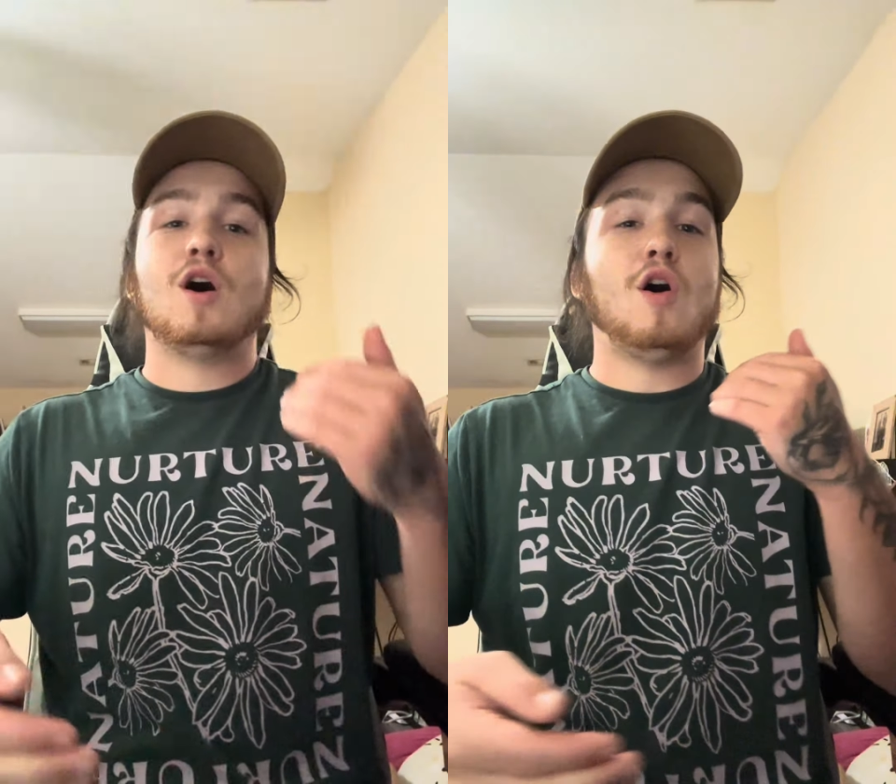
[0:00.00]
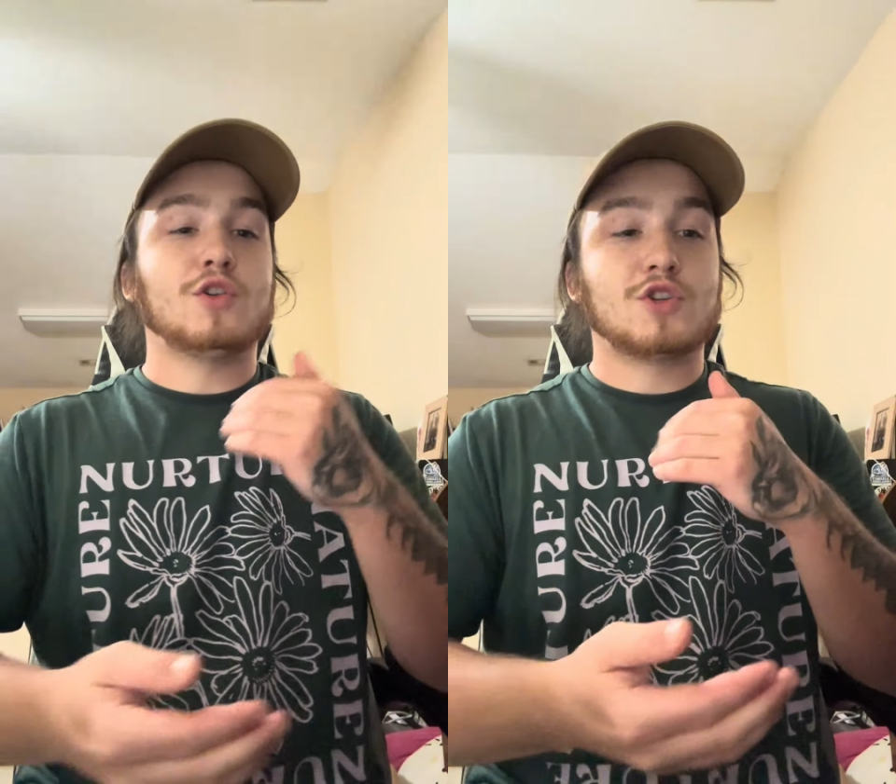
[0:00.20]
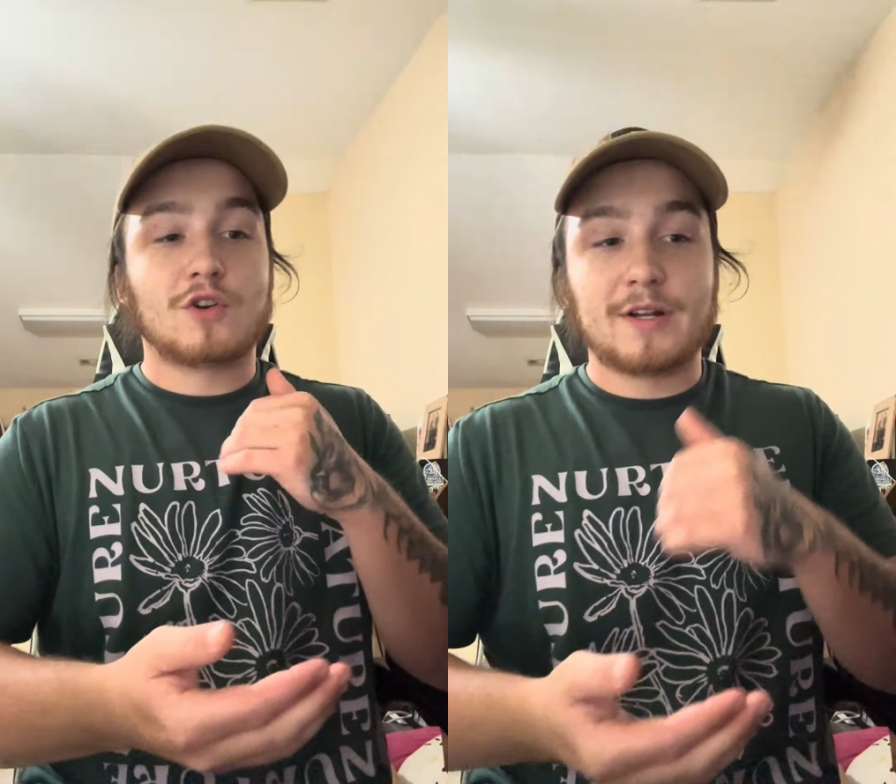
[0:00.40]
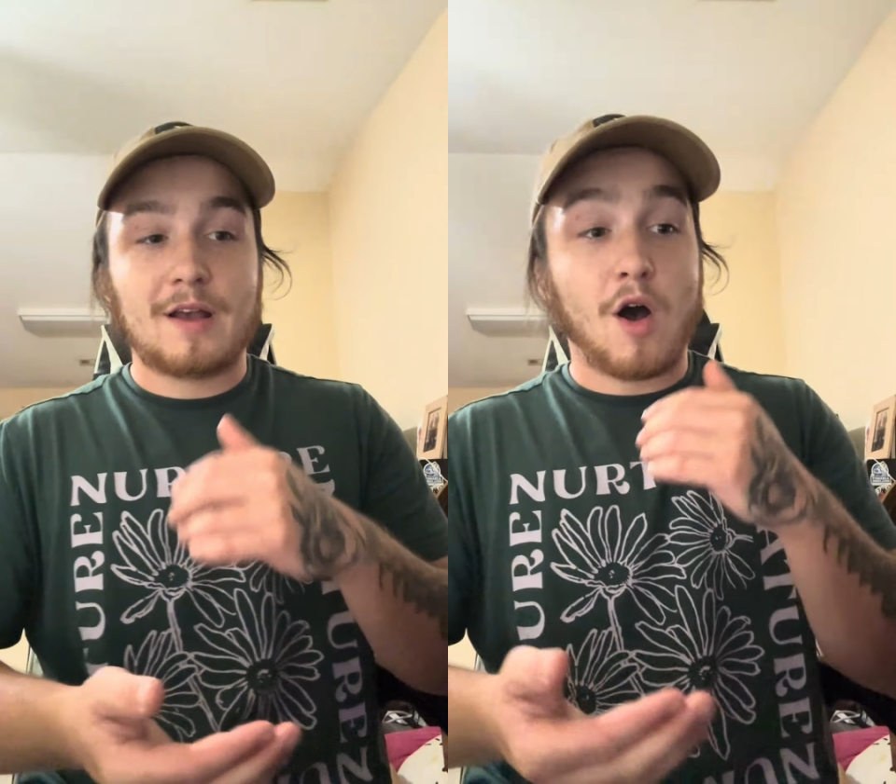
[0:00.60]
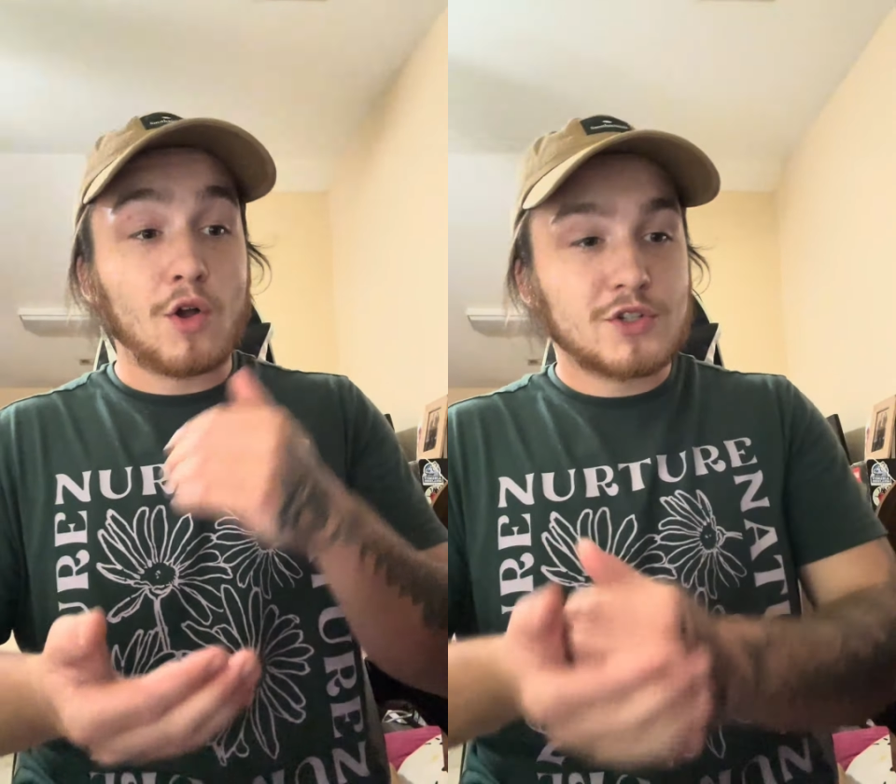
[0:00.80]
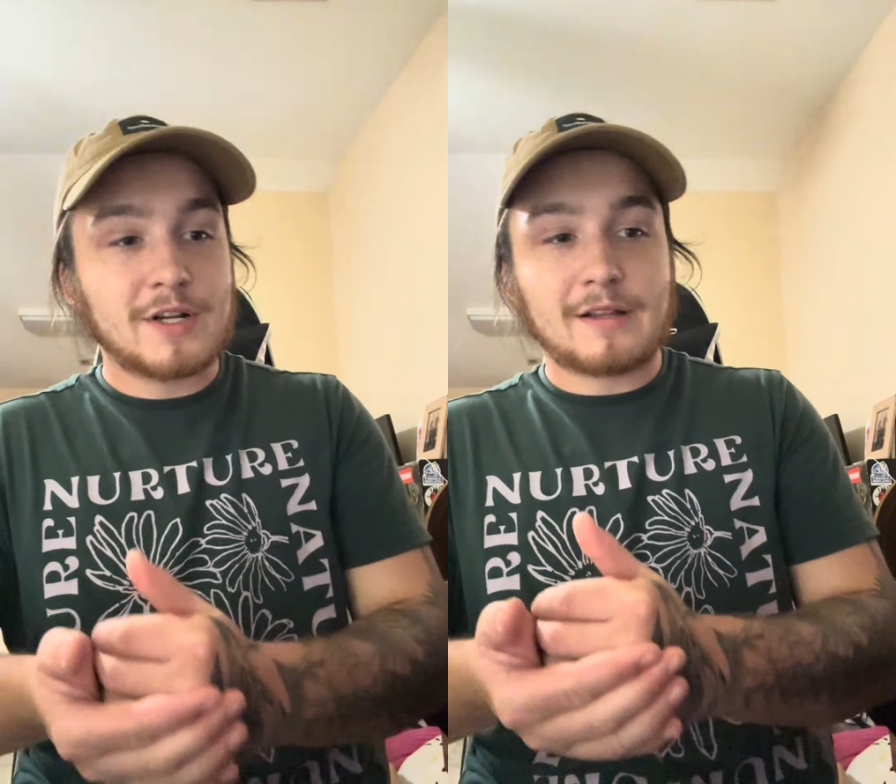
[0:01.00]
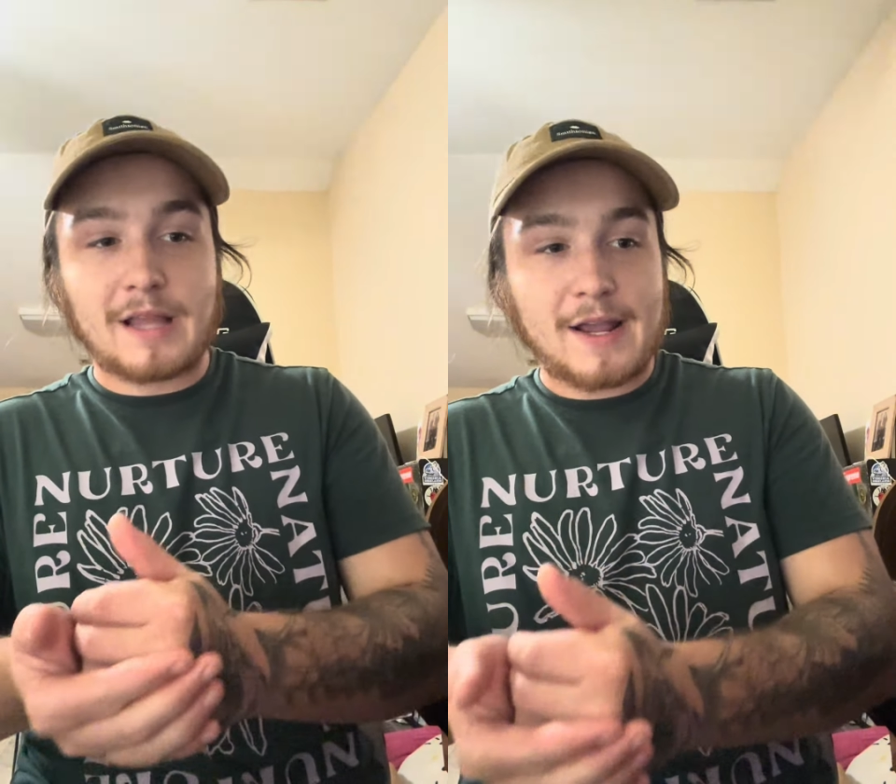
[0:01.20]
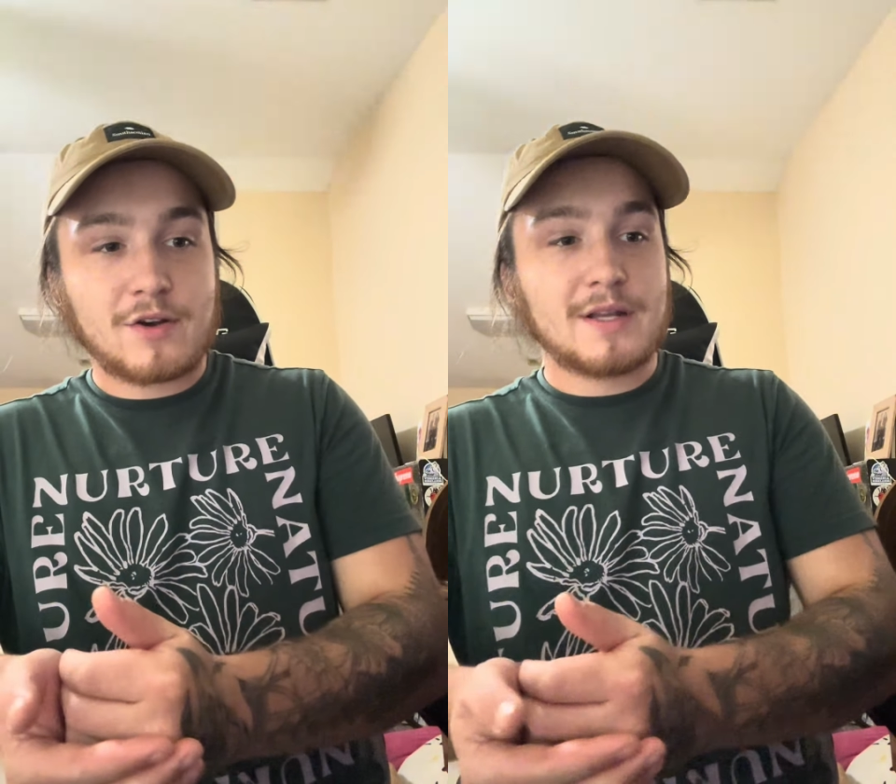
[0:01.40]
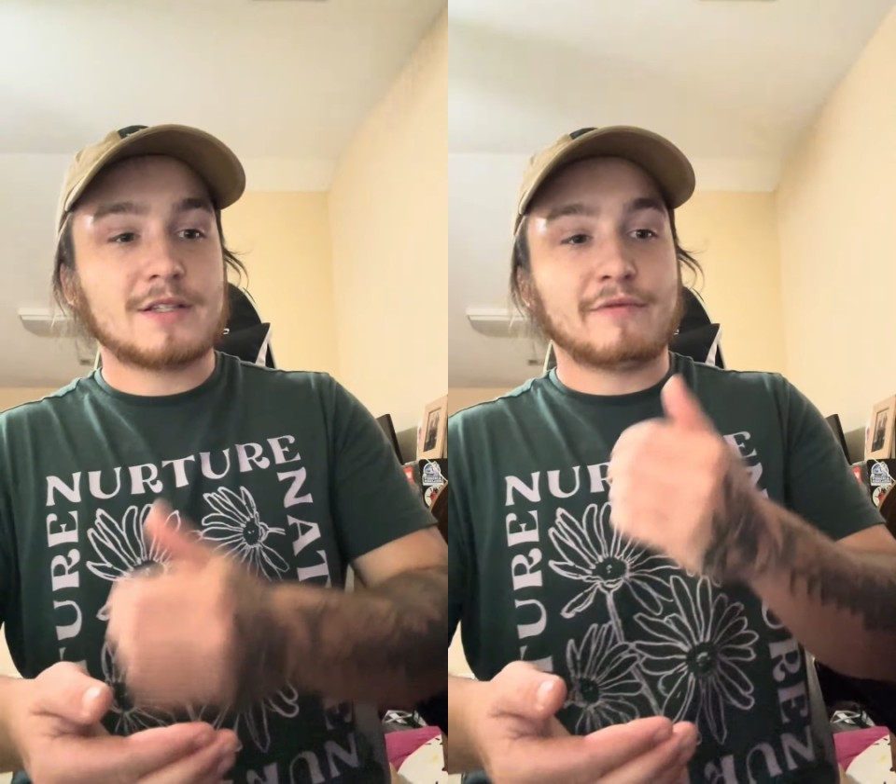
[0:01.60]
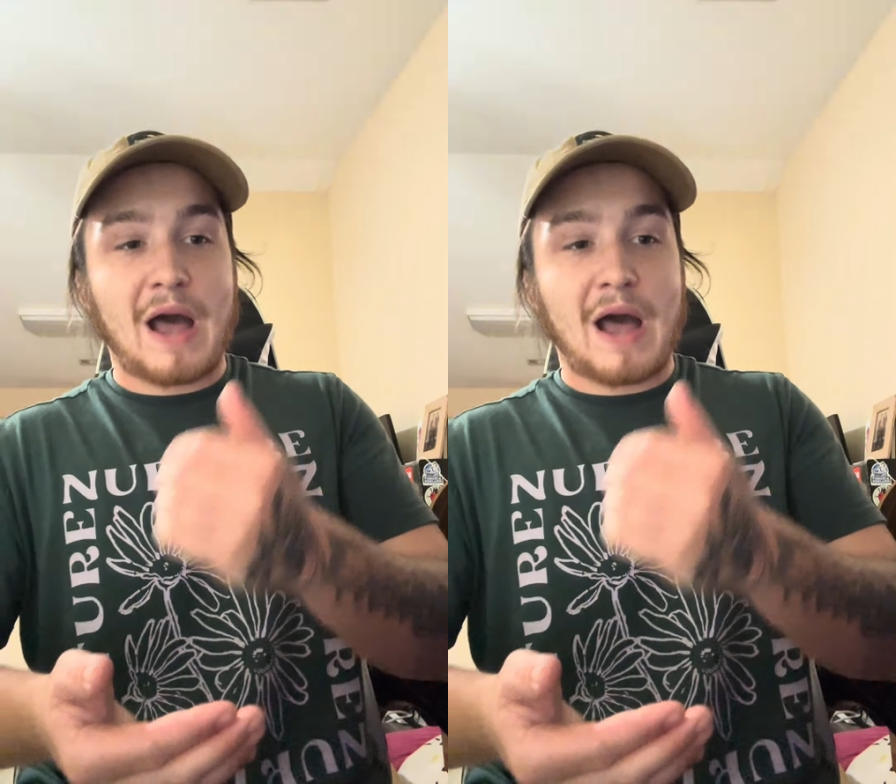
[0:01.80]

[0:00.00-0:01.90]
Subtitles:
alternate layerings of